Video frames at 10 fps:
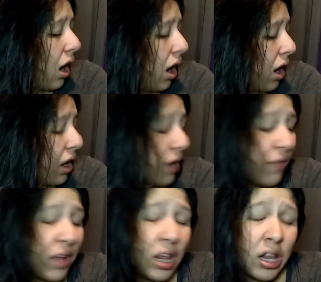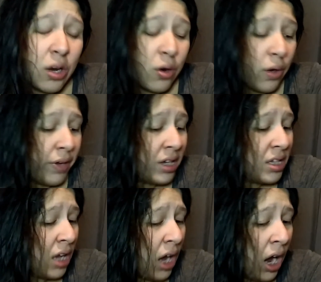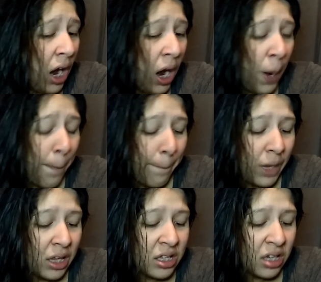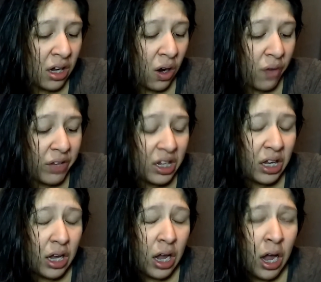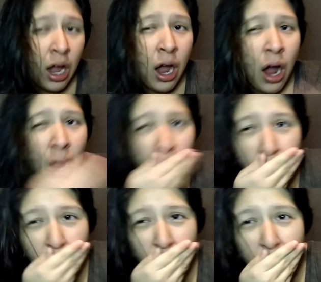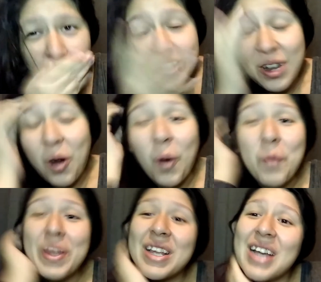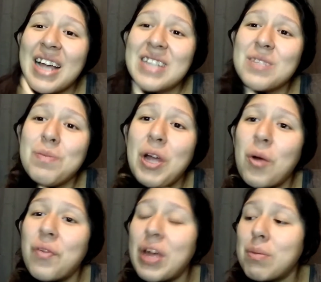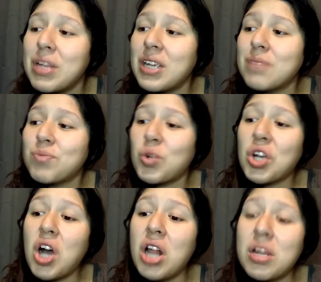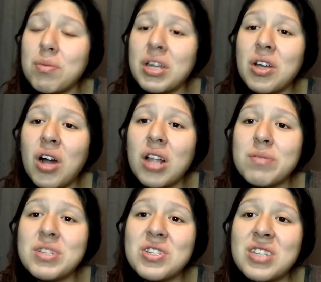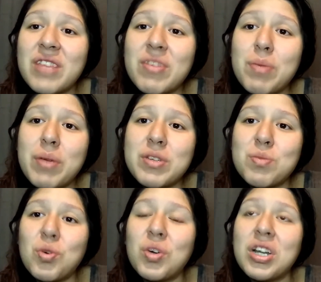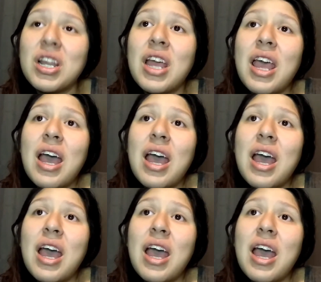Oh, I feel a little nervous, but hopefully, in the whole week, guys, my whole family were calling me to see if the baby's born.